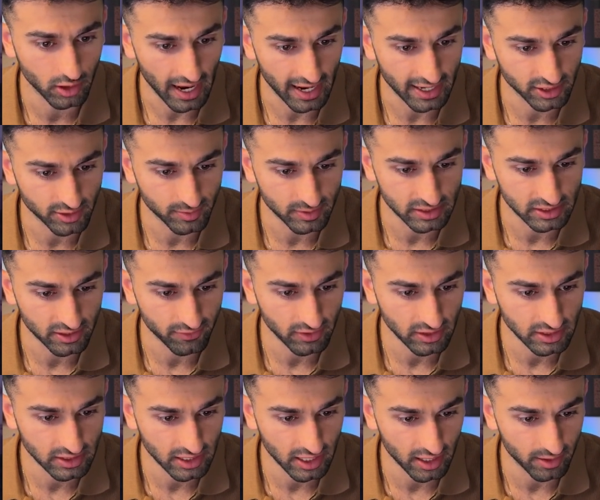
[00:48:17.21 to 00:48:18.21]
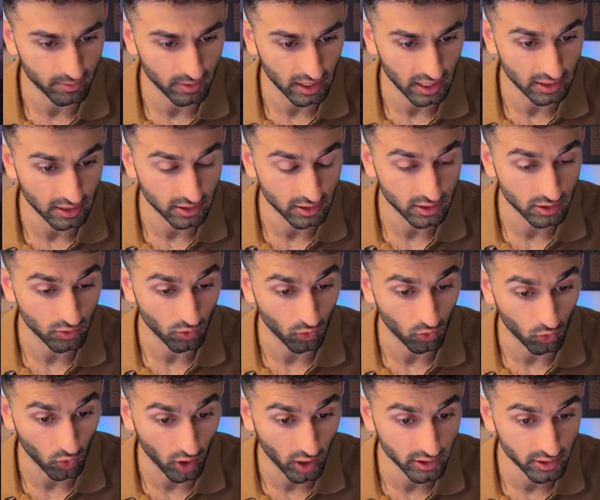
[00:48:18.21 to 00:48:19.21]
at a specific time, it
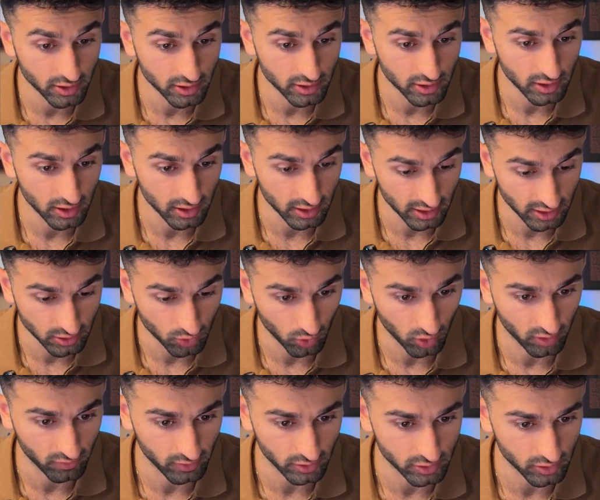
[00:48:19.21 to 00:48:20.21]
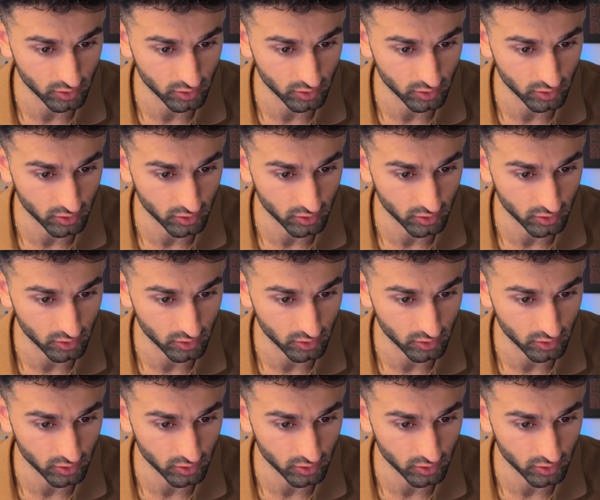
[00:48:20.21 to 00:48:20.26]
runs this workflow.